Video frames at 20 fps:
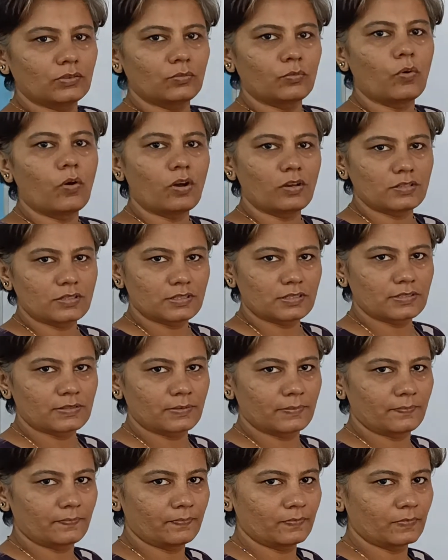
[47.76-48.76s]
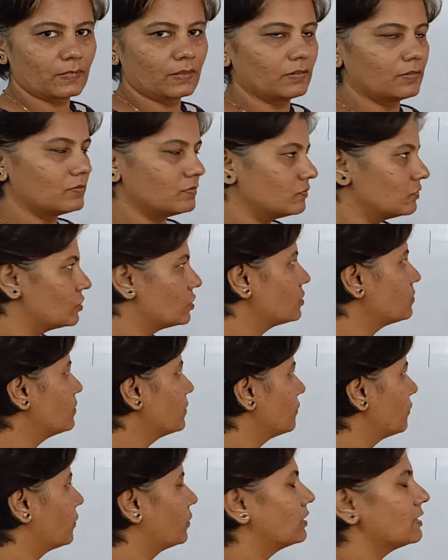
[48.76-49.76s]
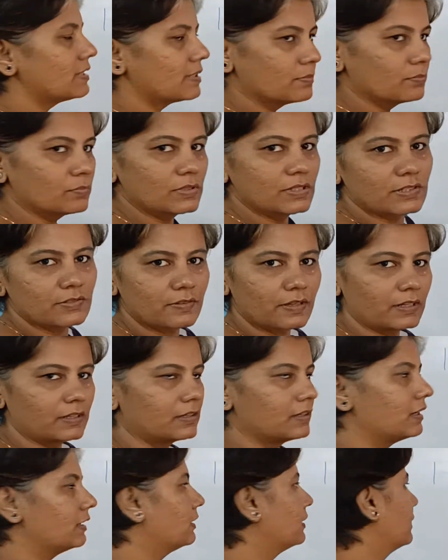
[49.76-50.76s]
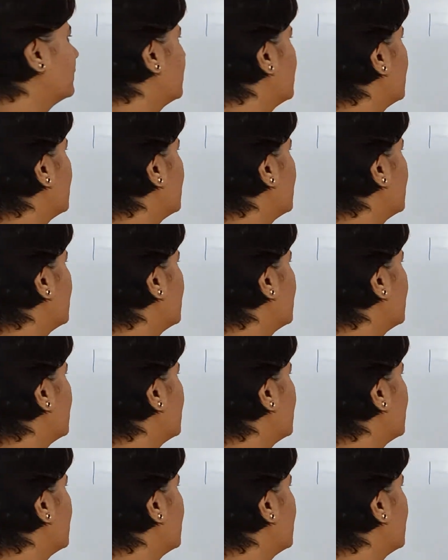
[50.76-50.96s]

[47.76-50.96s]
was, just before the symbols were created.